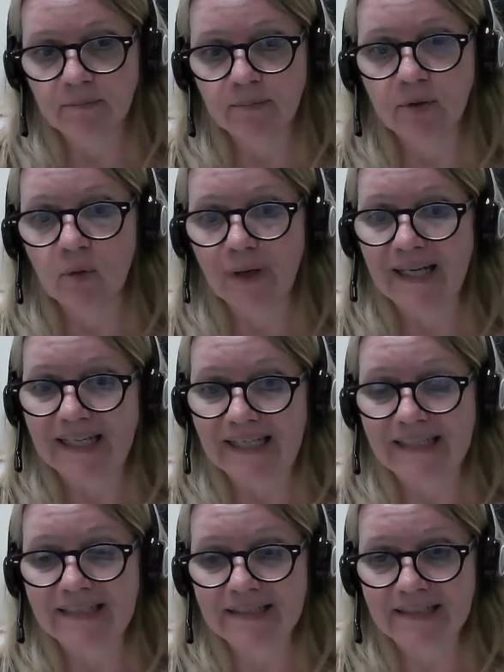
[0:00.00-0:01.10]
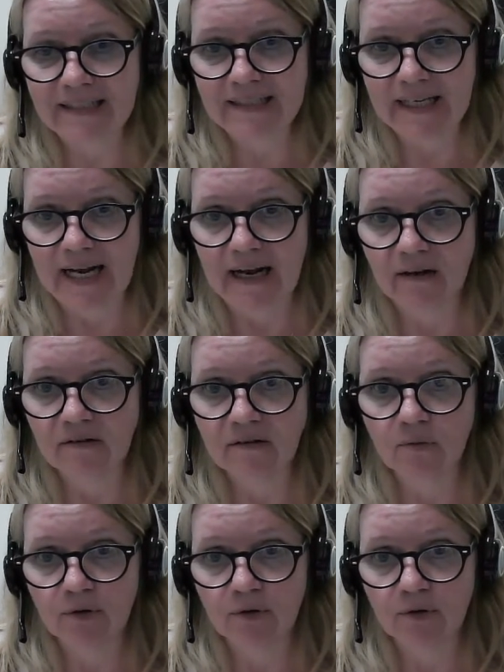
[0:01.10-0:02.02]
employee sit down,